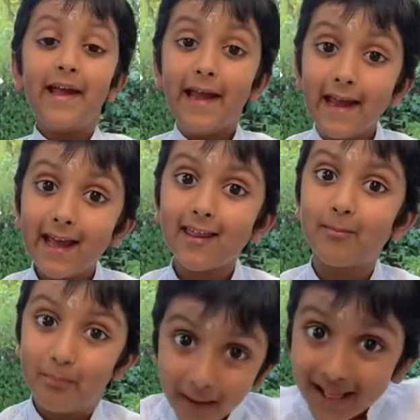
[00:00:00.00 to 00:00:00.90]
He's
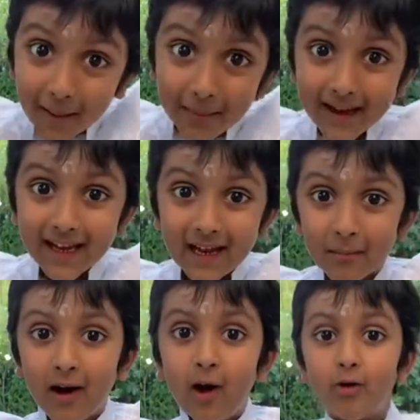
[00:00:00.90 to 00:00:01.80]

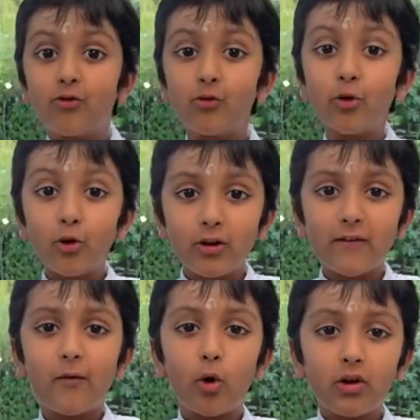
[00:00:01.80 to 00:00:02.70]
Balabhim, true
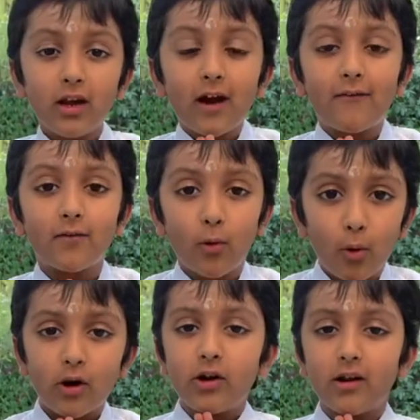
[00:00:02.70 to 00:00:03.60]
devotee of
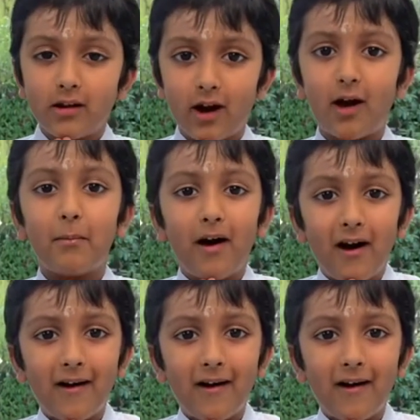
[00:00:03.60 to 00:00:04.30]
Lord Rama.